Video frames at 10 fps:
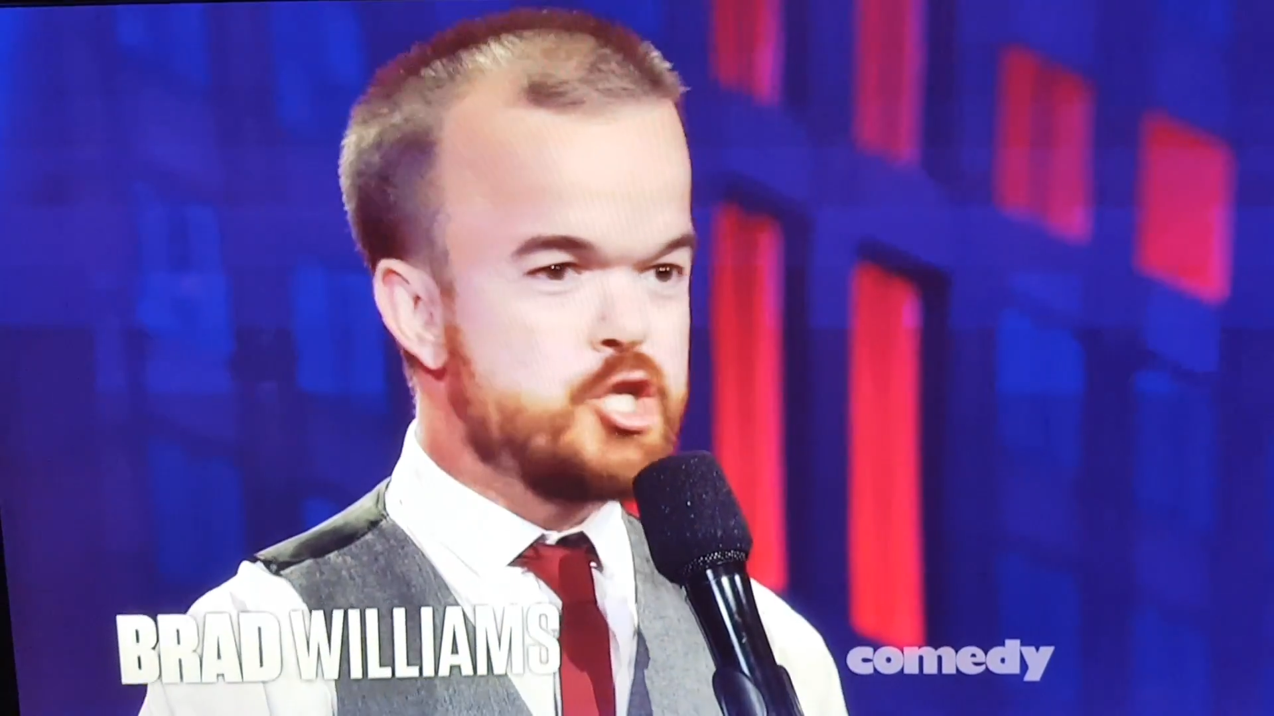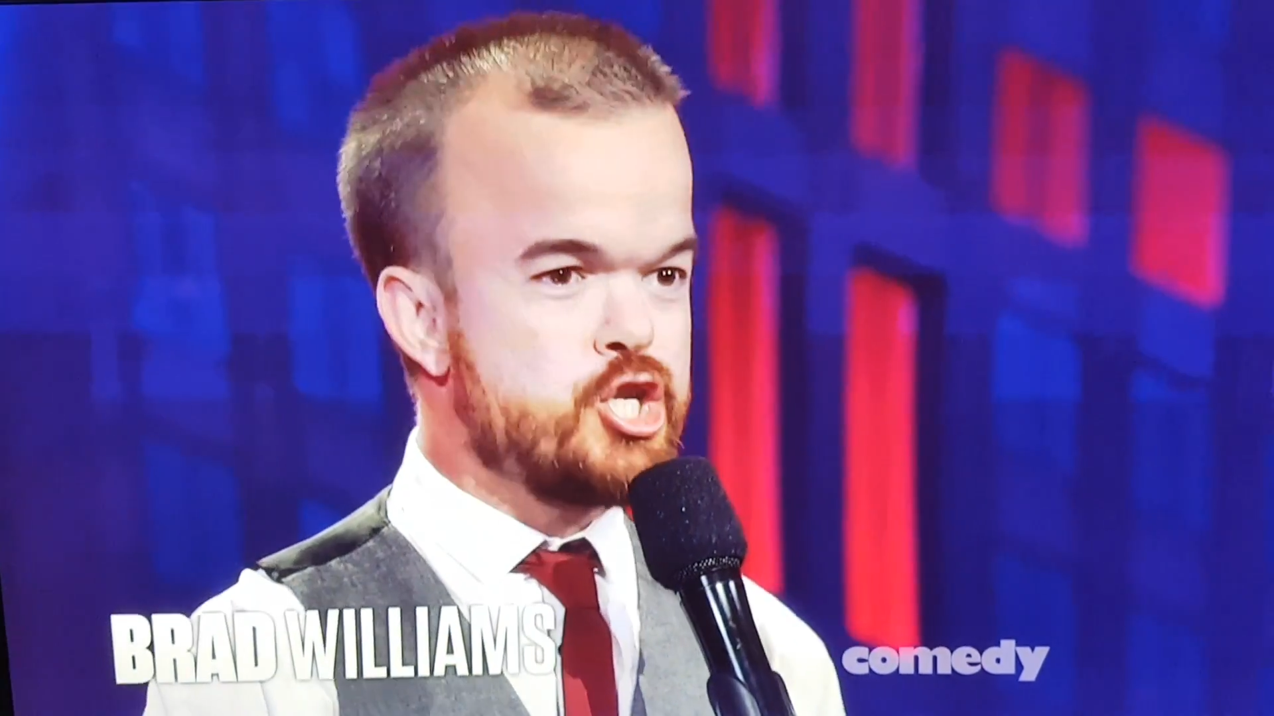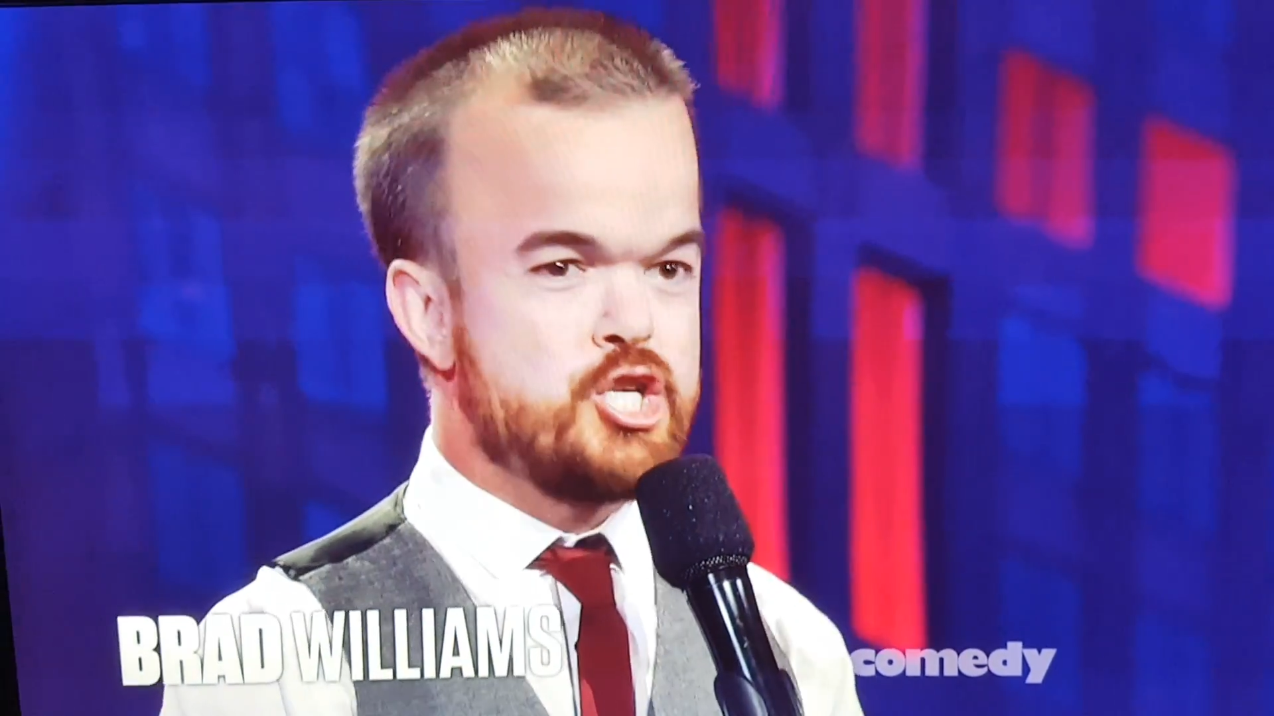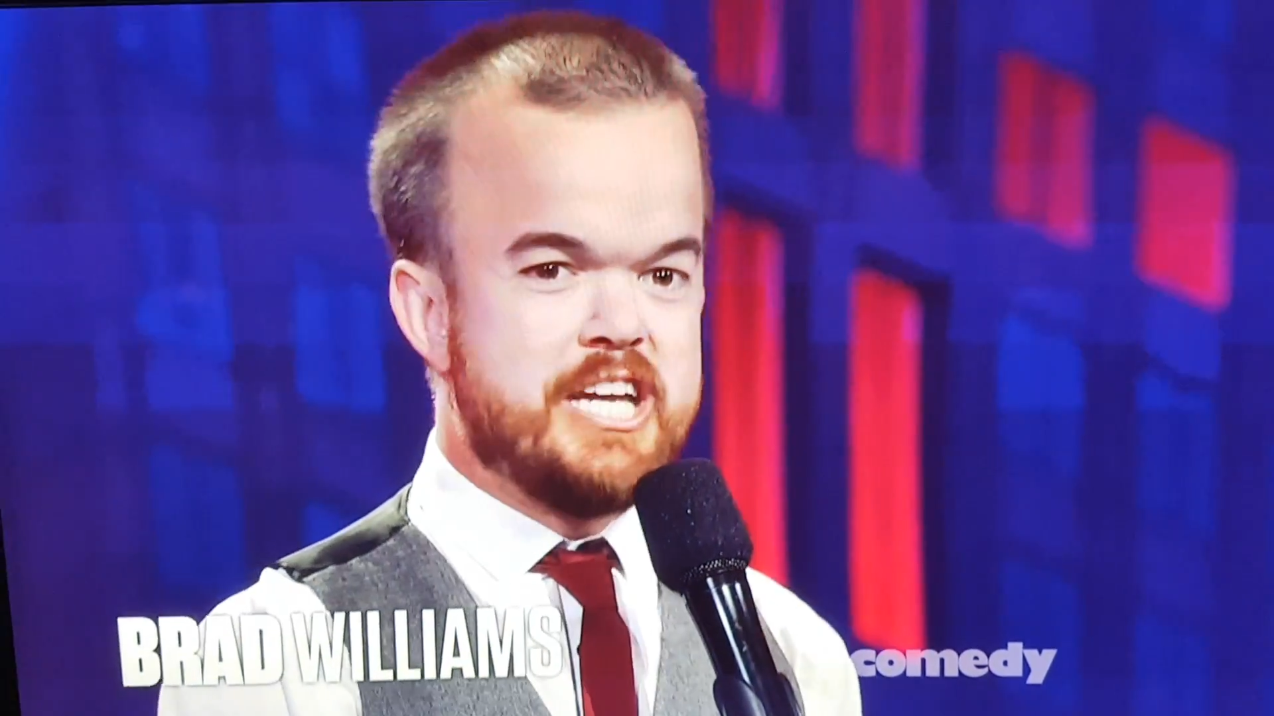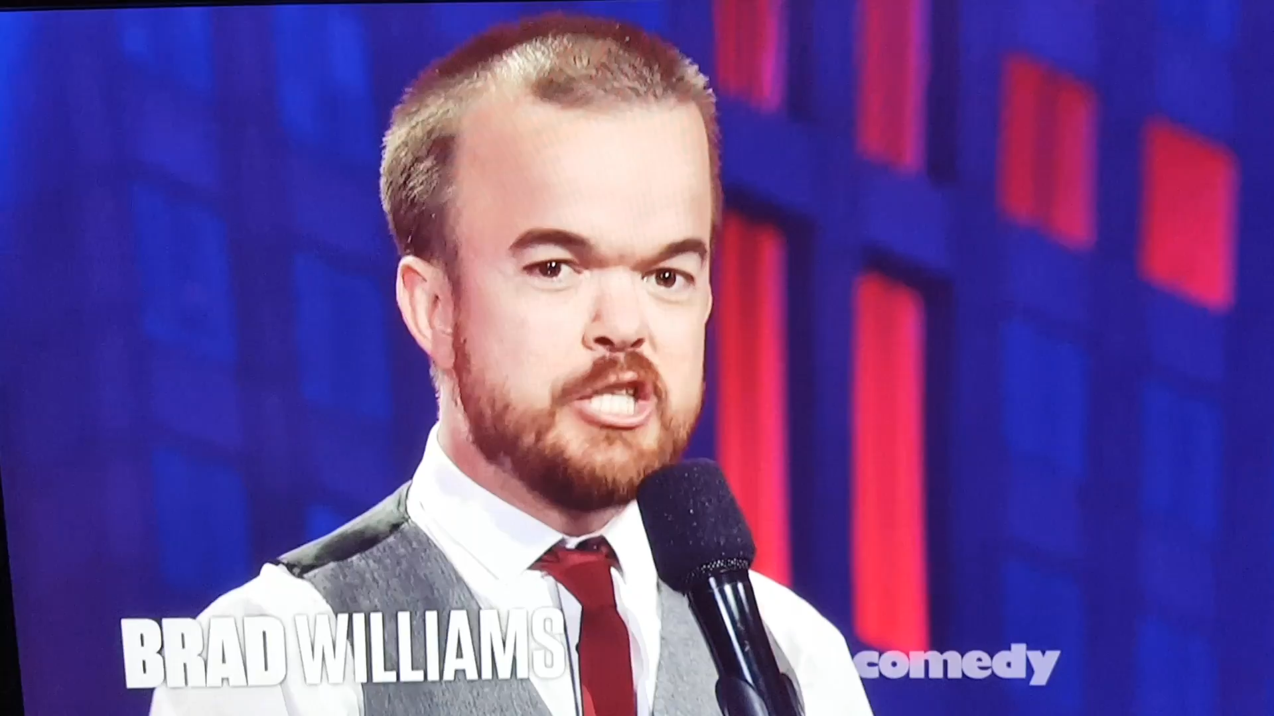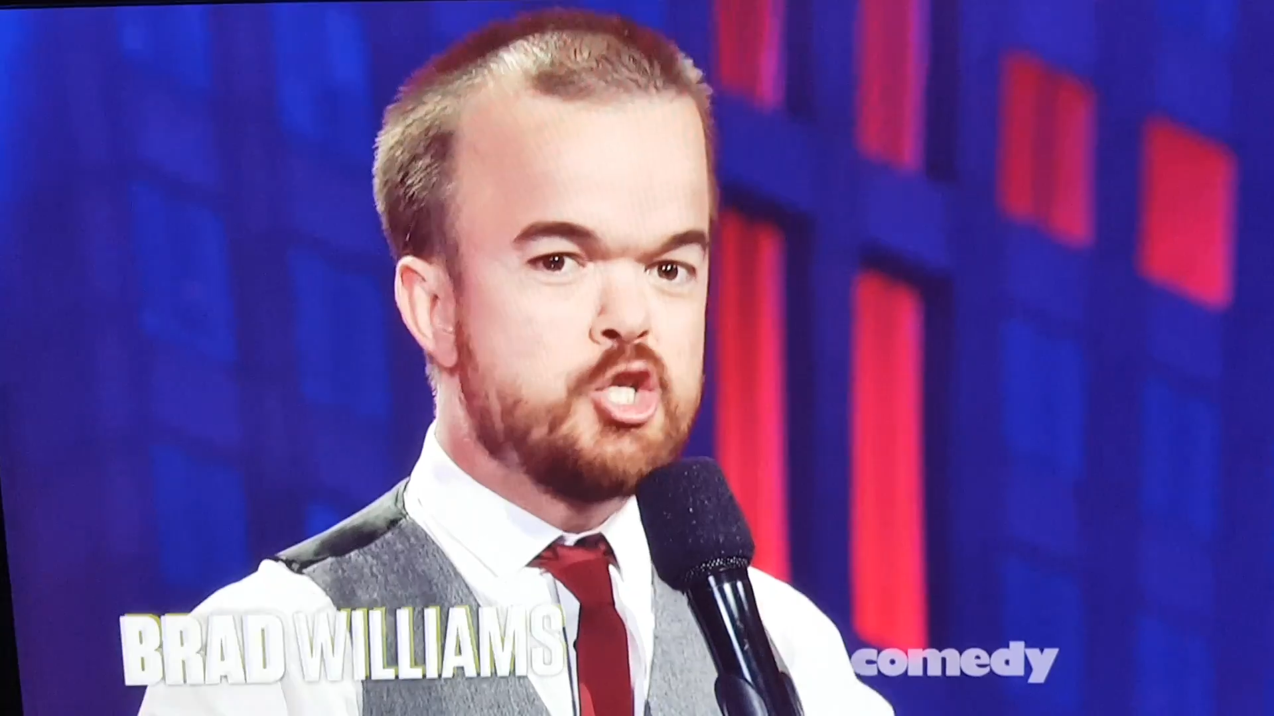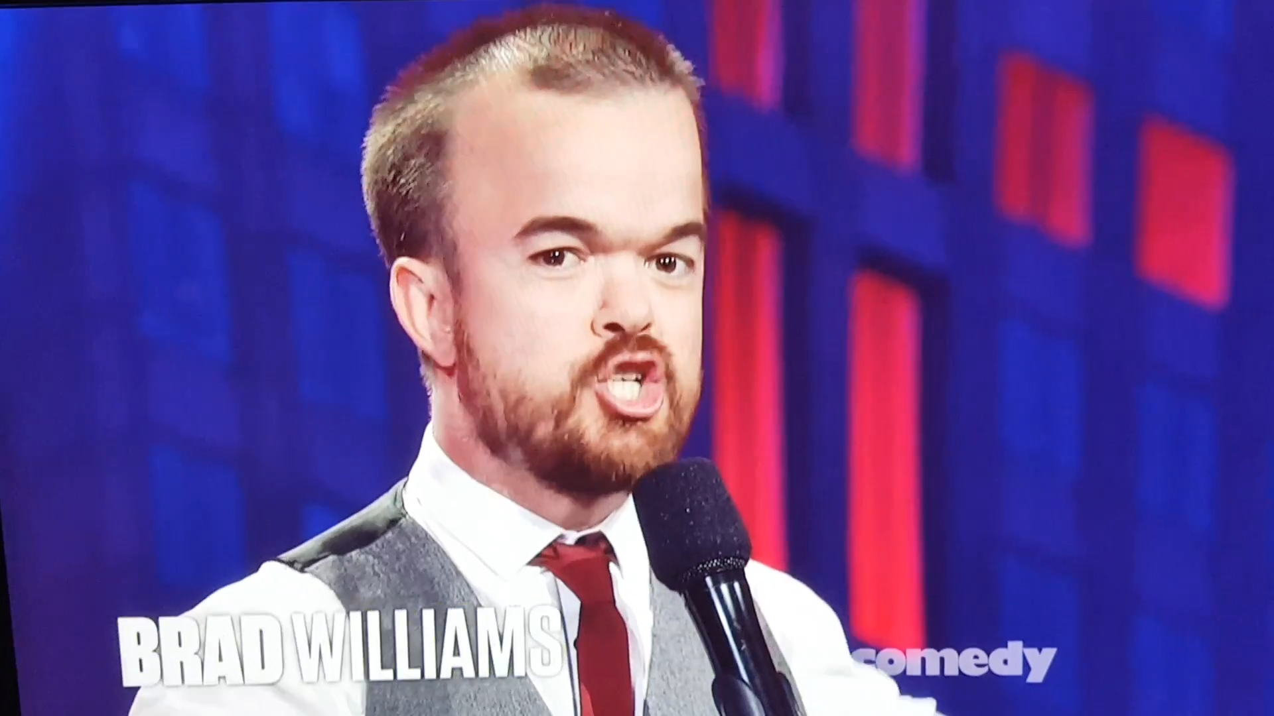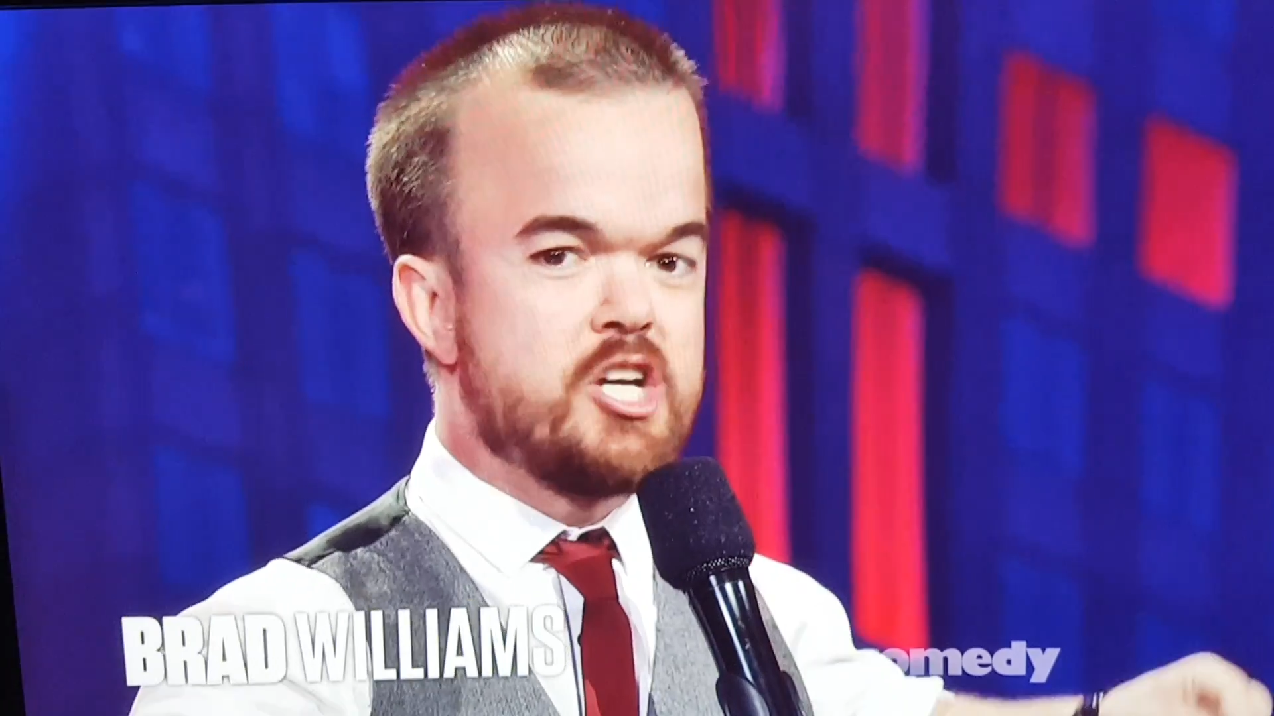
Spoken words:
Shit